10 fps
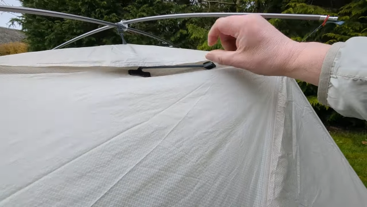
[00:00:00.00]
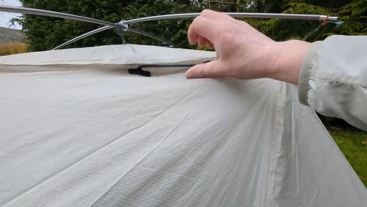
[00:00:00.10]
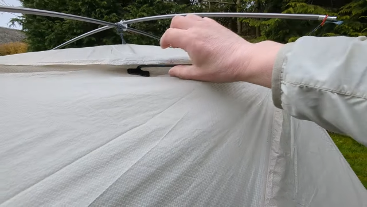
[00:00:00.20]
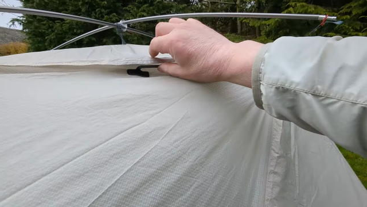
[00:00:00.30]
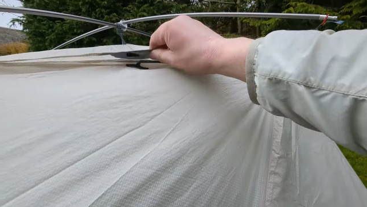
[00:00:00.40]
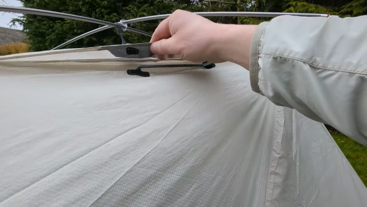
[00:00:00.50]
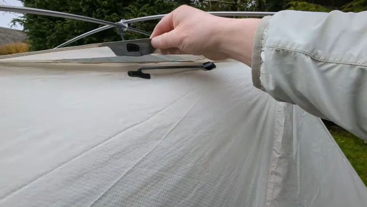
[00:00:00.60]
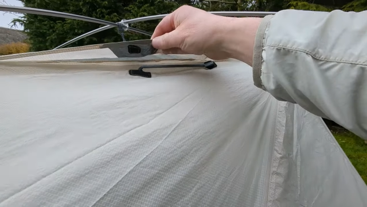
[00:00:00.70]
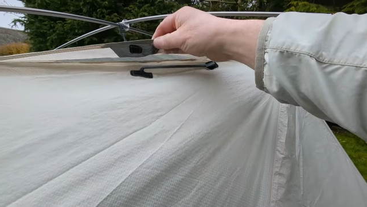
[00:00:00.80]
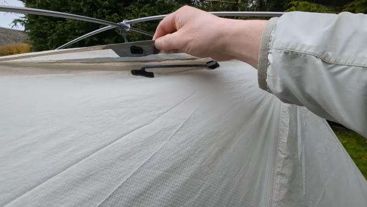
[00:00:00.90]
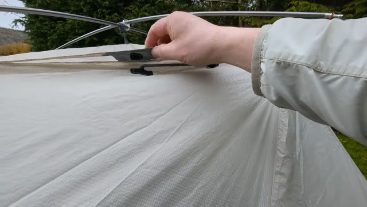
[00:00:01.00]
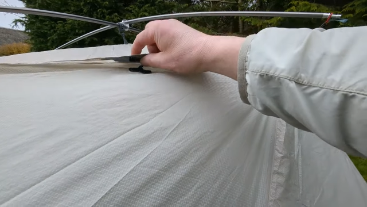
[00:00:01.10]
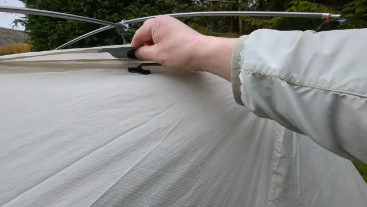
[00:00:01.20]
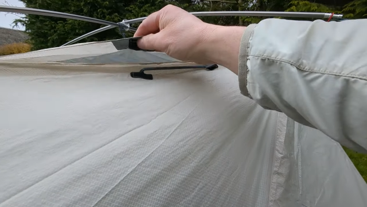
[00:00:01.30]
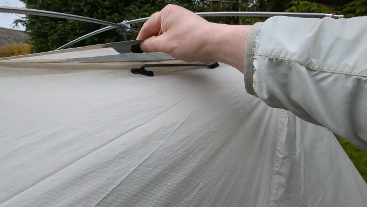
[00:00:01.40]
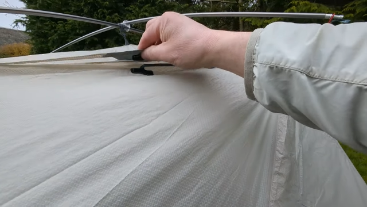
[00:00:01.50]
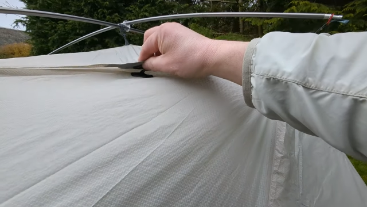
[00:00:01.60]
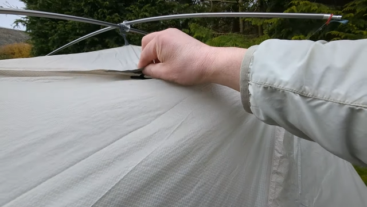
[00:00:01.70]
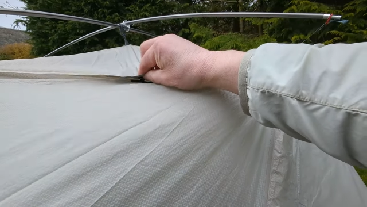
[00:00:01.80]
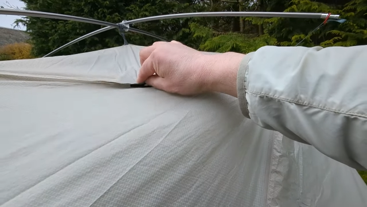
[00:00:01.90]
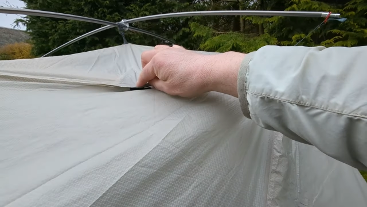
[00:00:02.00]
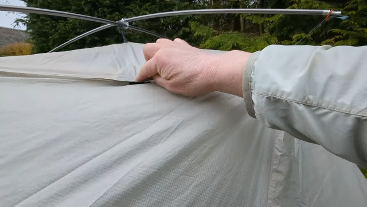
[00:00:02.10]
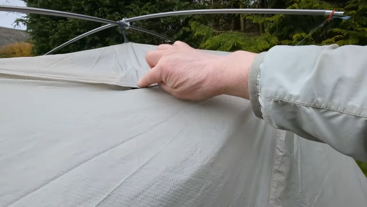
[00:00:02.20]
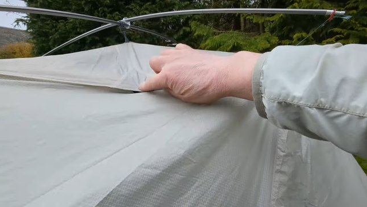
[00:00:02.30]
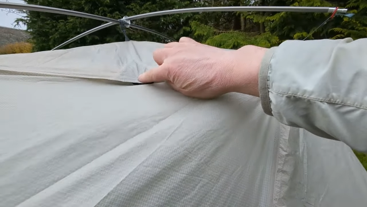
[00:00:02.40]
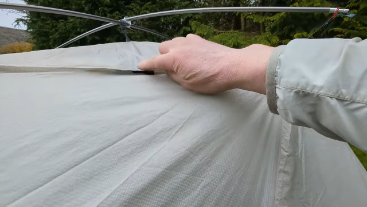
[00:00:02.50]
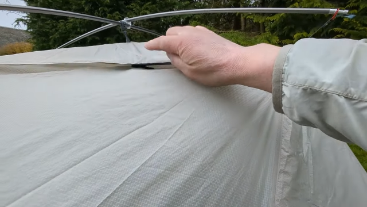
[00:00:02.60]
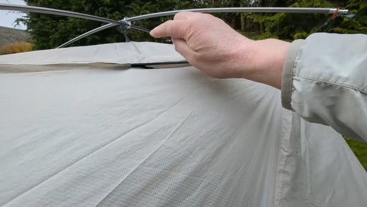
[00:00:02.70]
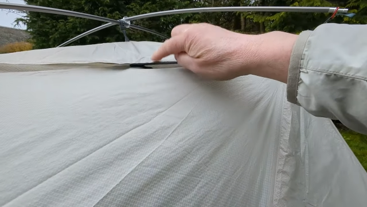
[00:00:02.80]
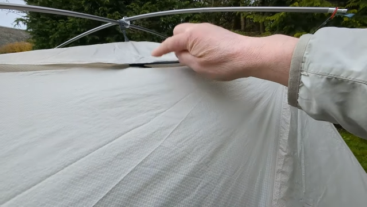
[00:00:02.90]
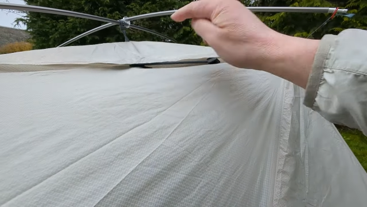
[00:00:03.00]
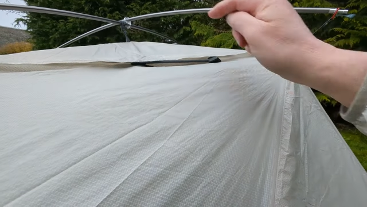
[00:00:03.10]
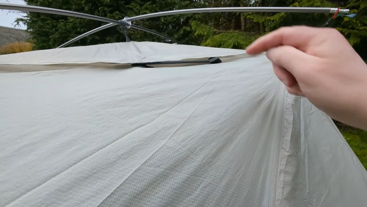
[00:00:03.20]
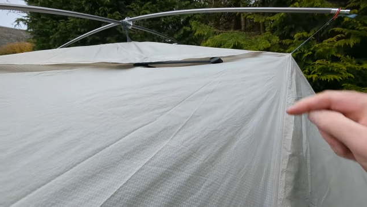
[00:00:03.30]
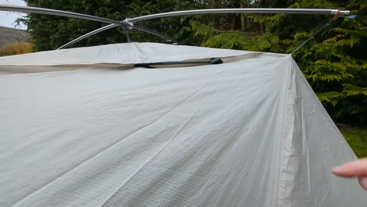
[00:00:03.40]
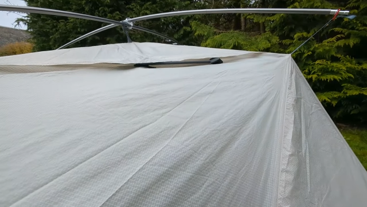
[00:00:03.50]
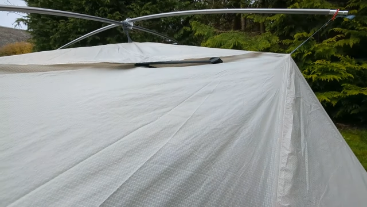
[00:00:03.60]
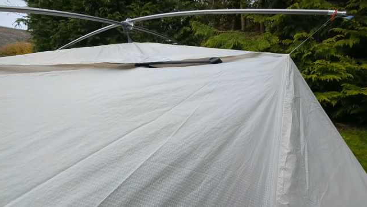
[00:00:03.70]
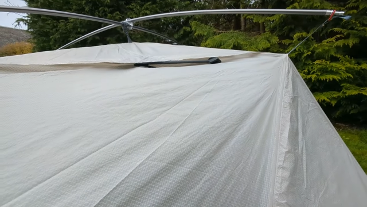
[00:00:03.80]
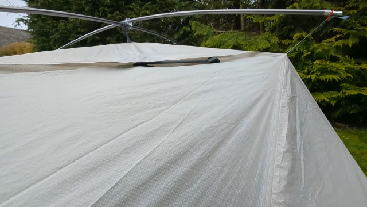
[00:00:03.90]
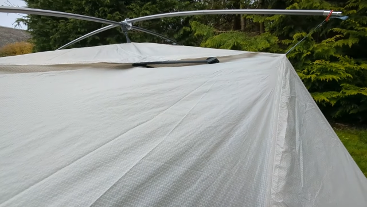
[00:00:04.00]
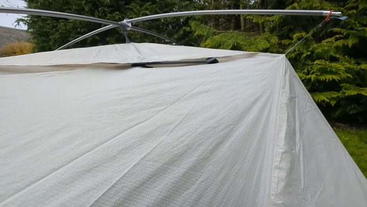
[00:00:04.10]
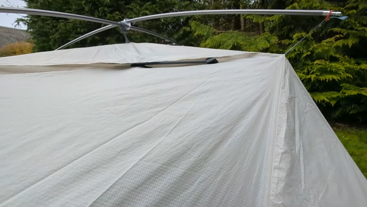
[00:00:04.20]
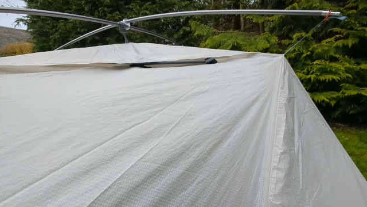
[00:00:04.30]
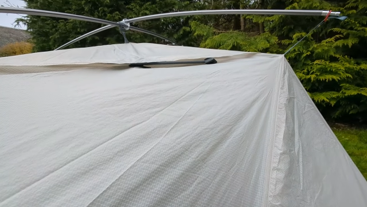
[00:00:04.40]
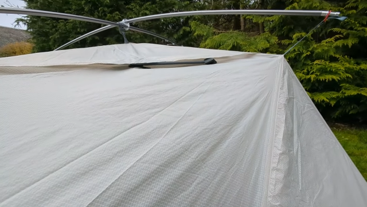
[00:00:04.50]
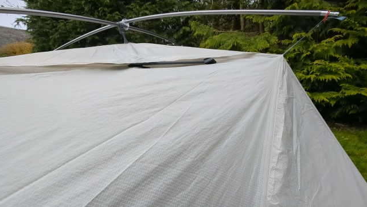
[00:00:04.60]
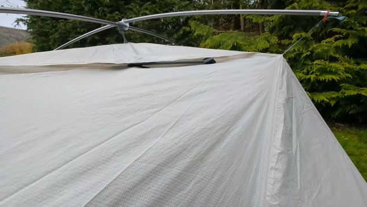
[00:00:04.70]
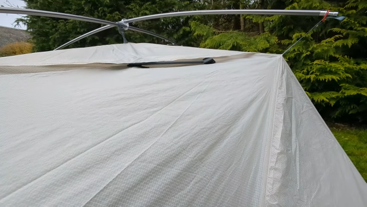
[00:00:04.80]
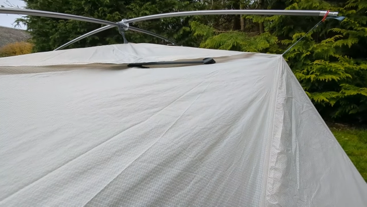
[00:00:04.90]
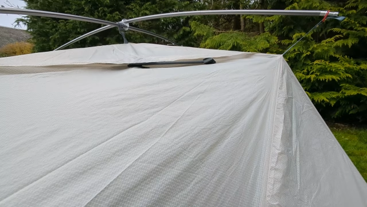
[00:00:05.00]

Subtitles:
(no speaker visible)